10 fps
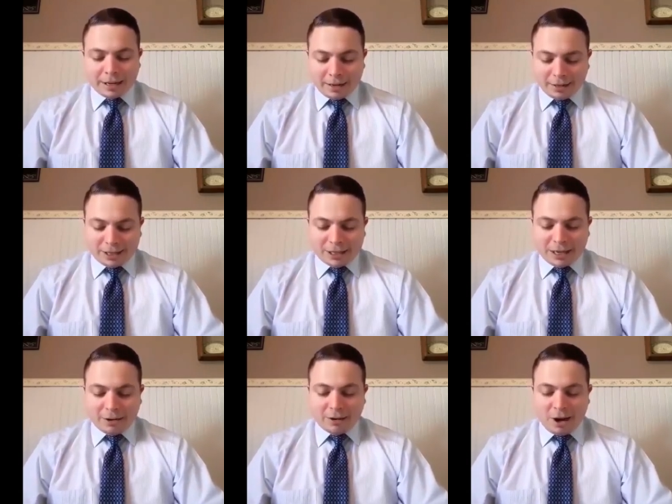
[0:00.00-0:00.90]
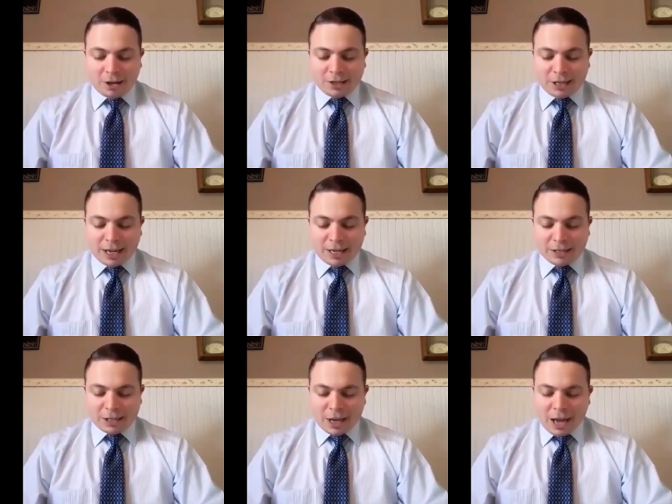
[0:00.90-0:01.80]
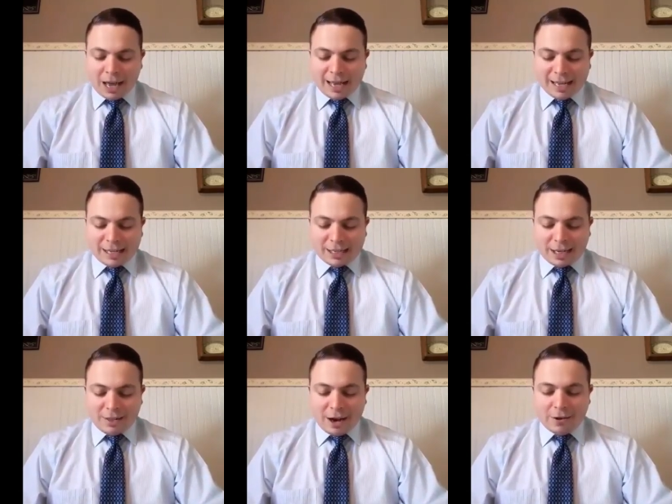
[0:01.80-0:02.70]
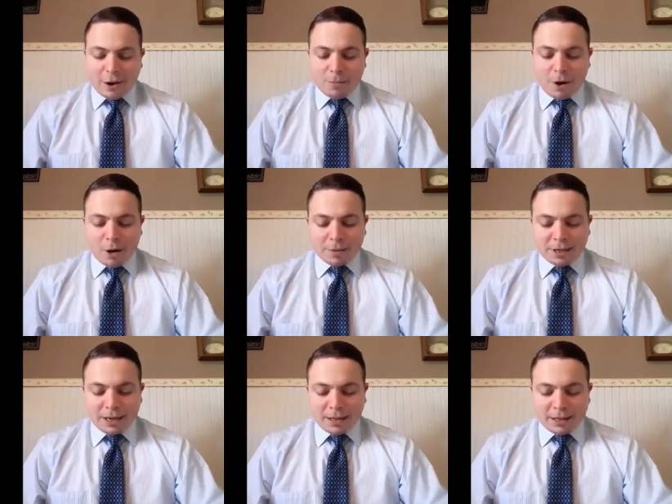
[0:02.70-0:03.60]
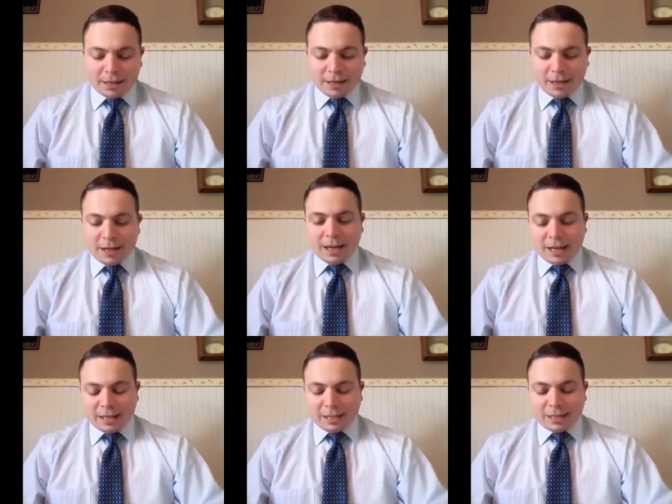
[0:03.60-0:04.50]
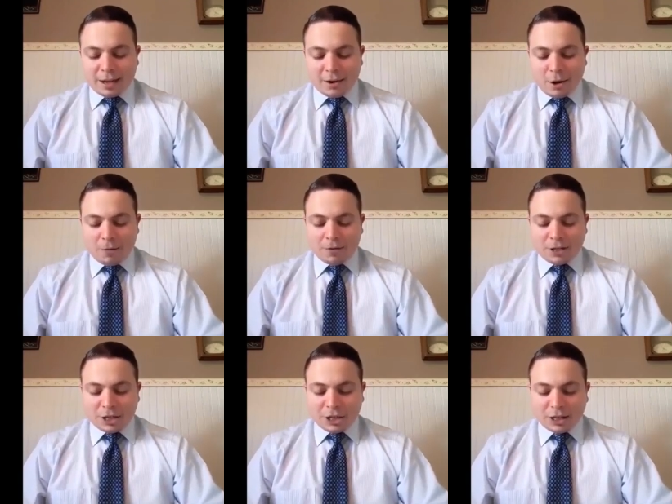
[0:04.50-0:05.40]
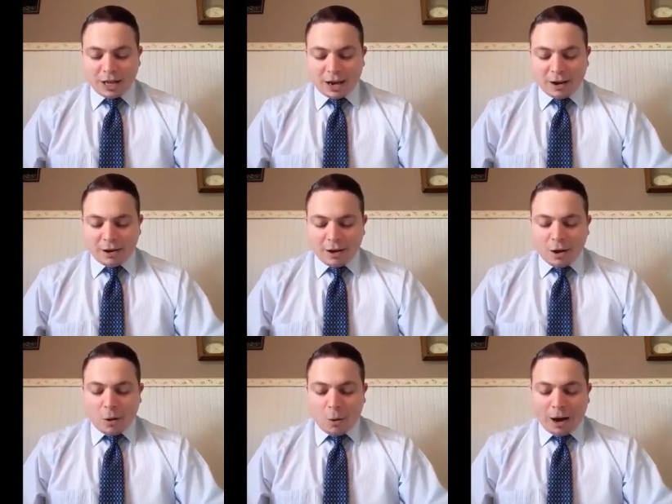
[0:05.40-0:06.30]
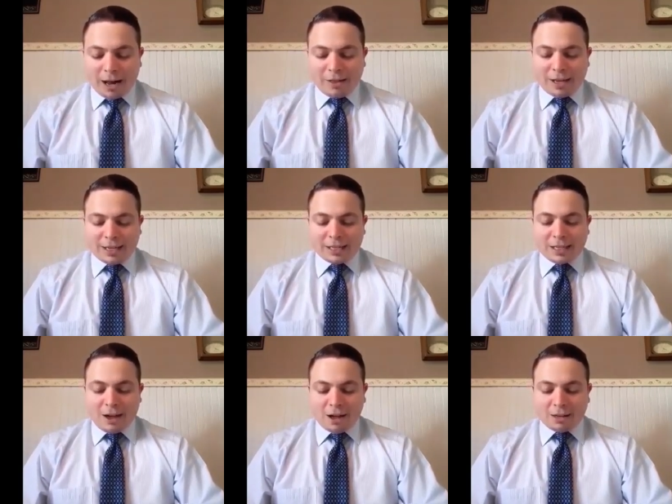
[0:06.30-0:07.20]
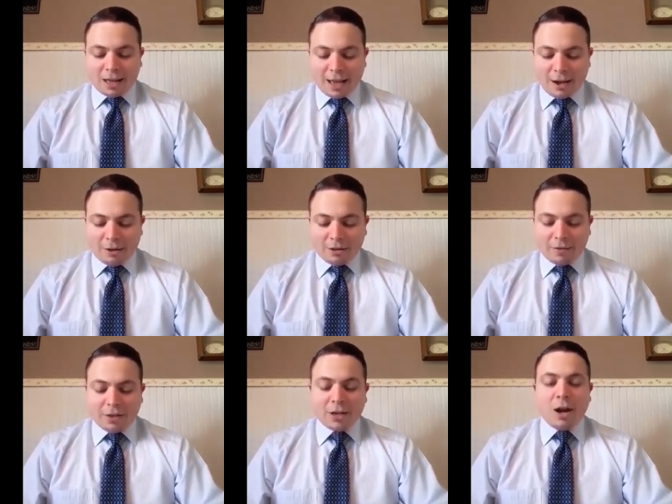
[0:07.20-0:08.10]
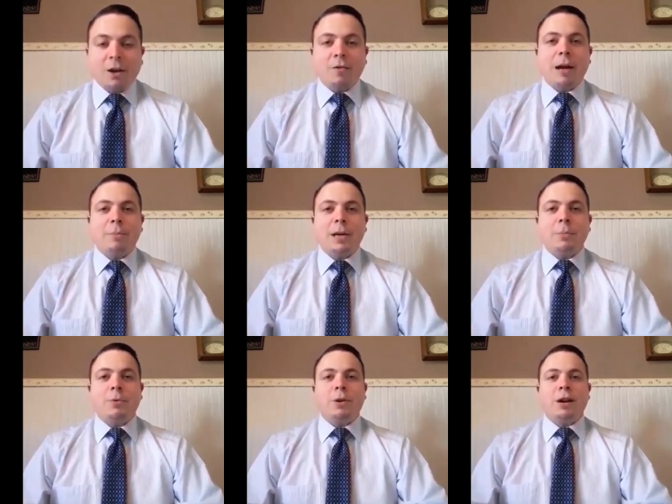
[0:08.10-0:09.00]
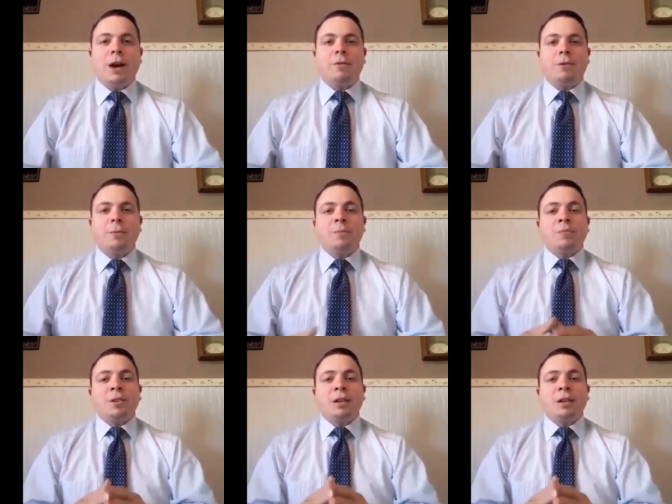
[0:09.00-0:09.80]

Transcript: Now listen here, God says, Is there no balm in Gilead? Is there no physician there? Why then is not the health of the daughter of my people recovered?